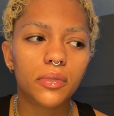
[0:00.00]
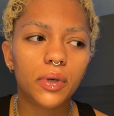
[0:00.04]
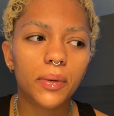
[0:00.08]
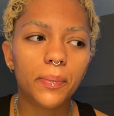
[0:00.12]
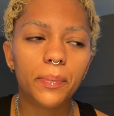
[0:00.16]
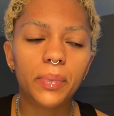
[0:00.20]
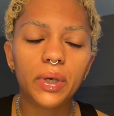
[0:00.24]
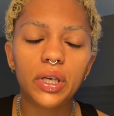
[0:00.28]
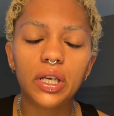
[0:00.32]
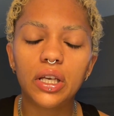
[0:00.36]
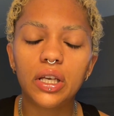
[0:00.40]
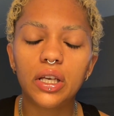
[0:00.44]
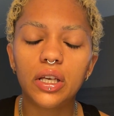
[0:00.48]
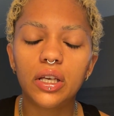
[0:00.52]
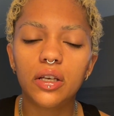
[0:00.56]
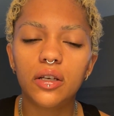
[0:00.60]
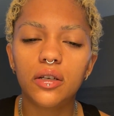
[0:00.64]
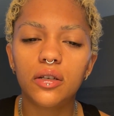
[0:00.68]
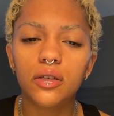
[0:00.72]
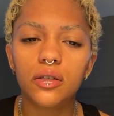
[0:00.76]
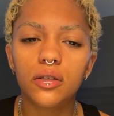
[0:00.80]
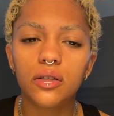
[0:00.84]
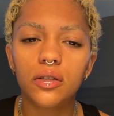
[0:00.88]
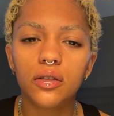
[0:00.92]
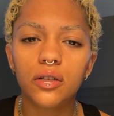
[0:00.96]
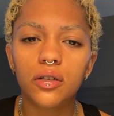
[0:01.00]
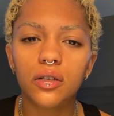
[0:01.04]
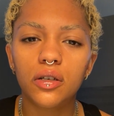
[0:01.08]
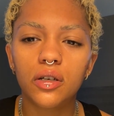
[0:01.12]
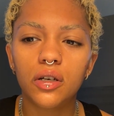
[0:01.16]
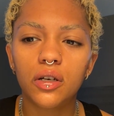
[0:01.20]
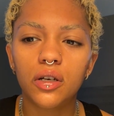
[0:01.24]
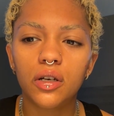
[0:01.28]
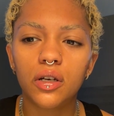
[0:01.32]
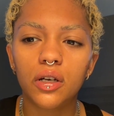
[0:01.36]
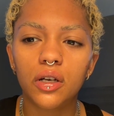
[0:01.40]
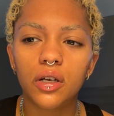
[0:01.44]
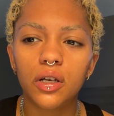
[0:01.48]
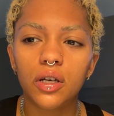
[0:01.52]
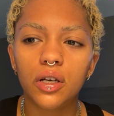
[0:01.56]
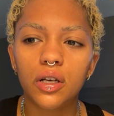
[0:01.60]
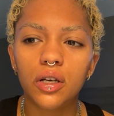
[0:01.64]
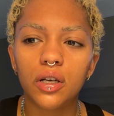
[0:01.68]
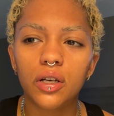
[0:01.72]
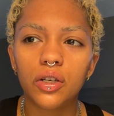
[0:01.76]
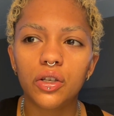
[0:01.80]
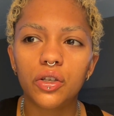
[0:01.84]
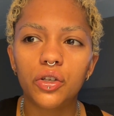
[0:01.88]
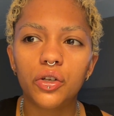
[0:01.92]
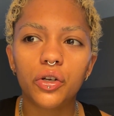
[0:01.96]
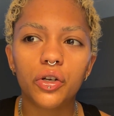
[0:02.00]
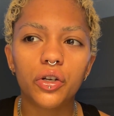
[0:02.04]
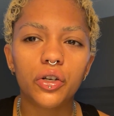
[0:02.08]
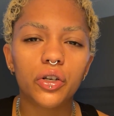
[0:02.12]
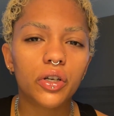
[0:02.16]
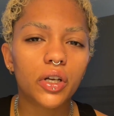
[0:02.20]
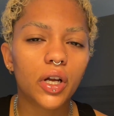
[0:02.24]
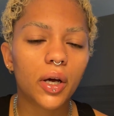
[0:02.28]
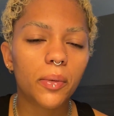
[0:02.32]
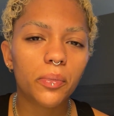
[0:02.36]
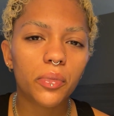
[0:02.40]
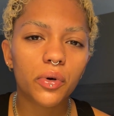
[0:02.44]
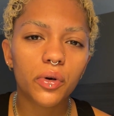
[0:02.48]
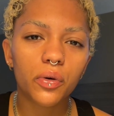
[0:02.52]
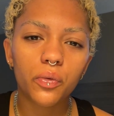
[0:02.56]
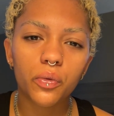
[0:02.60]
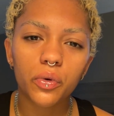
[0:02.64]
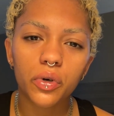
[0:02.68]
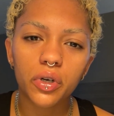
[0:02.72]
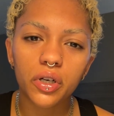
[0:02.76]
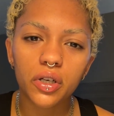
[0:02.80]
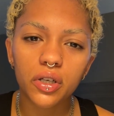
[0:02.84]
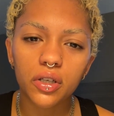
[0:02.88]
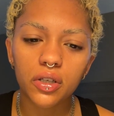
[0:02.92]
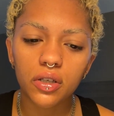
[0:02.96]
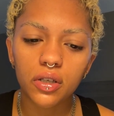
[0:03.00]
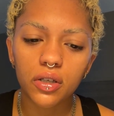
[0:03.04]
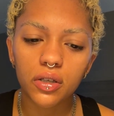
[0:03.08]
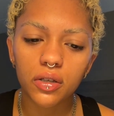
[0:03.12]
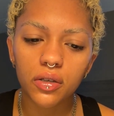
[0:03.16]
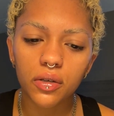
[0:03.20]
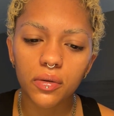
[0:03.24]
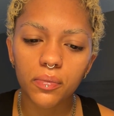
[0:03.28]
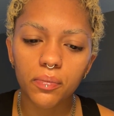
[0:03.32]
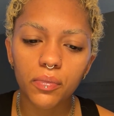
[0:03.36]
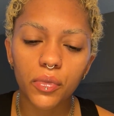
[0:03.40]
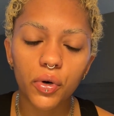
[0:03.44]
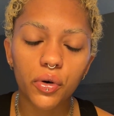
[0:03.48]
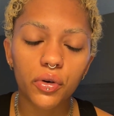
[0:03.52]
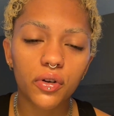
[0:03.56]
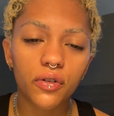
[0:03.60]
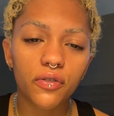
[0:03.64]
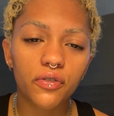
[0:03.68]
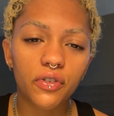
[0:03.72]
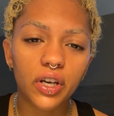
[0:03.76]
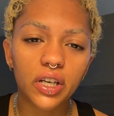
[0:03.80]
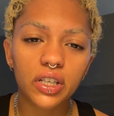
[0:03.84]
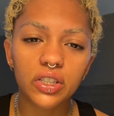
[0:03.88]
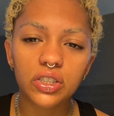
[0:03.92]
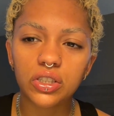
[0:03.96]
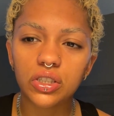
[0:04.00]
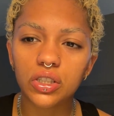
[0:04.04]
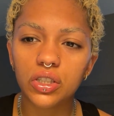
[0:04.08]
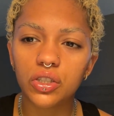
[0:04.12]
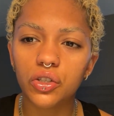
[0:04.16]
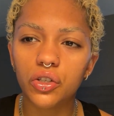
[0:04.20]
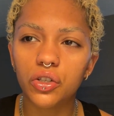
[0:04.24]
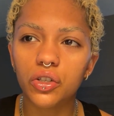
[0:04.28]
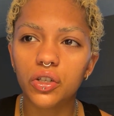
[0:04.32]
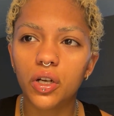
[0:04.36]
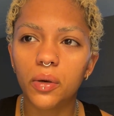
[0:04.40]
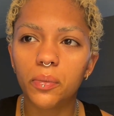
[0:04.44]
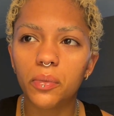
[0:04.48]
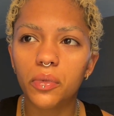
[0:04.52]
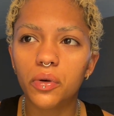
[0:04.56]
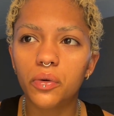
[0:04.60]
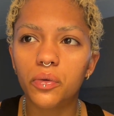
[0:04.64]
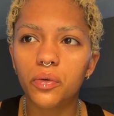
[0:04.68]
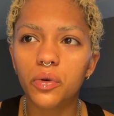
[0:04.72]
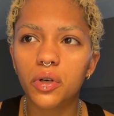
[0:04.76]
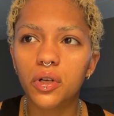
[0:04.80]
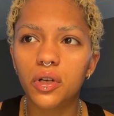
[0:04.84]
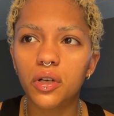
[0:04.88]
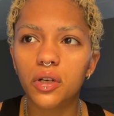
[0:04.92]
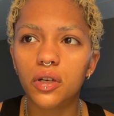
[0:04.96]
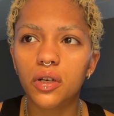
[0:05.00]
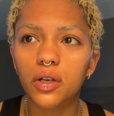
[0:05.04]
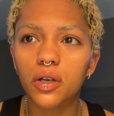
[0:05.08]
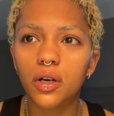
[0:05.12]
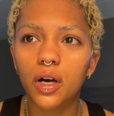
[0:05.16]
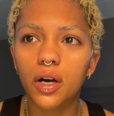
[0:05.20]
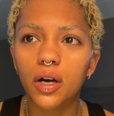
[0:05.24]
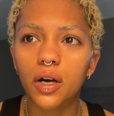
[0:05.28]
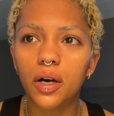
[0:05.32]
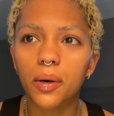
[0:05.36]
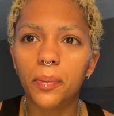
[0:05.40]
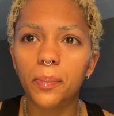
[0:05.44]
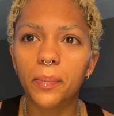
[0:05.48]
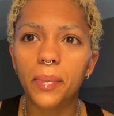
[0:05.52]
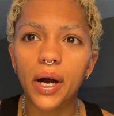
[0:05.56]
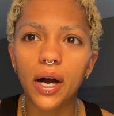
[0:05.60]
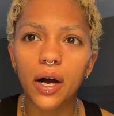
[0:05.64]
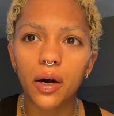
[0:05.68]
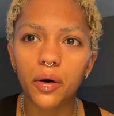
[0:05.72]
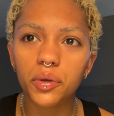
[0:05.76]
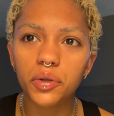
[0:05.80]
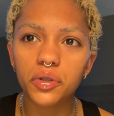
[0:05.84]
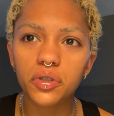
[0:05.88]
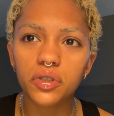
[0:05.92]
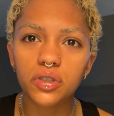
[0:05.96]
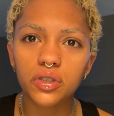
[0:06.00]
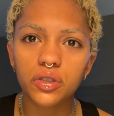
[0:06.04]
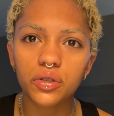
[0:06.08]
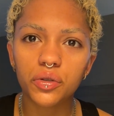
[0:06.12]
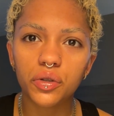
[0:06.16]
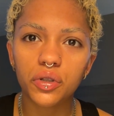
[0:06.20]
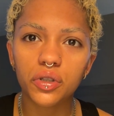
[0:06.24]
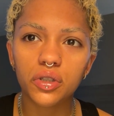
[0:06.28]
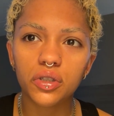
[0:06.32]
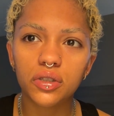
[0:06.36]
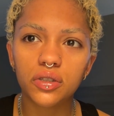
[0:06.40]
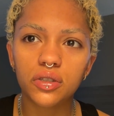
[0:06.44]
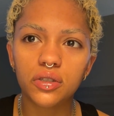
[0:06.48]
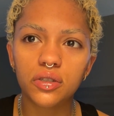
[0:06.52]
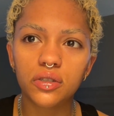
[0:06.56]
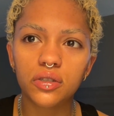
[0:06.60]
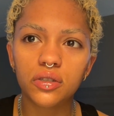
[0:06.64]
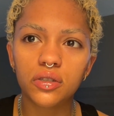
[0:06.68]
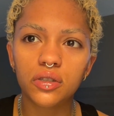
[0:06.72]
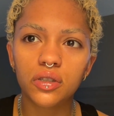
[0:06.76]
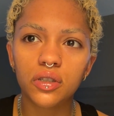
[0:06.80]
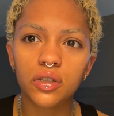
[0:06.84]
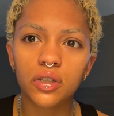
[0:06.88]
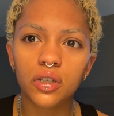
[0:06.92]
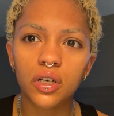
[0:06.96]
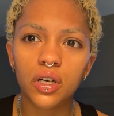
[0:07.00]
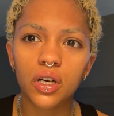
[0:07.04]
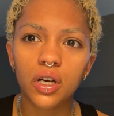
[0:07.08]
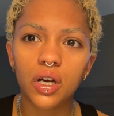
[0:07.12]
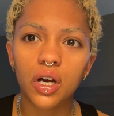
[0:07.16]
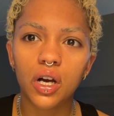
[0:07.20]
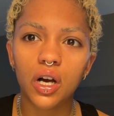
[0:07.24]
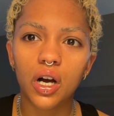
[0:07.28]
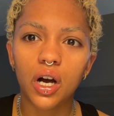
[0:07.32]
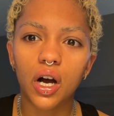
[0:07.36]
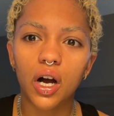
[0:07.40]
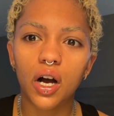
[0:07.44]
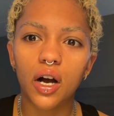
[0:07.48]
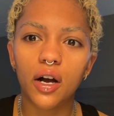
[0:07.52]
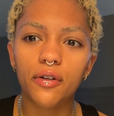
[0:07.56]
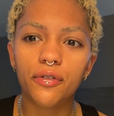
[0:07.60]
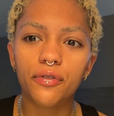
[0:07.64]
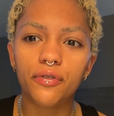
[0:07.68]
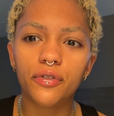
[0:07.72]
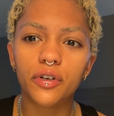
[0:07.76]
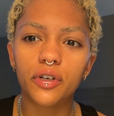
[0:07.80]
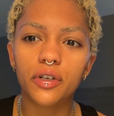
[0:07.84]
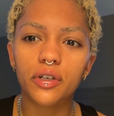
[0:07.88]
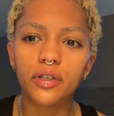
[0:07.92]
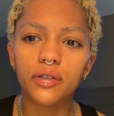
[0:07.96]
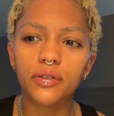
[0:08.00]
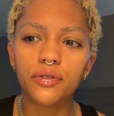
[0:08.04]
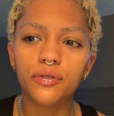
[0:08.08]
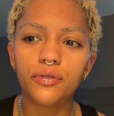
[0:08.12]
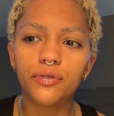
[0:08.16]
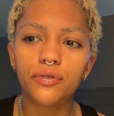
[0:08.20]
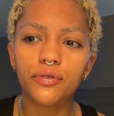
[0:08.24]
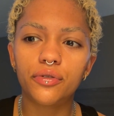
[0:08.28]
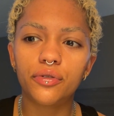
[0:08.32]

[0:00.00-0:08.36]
be your number one motivation, your number one power source off of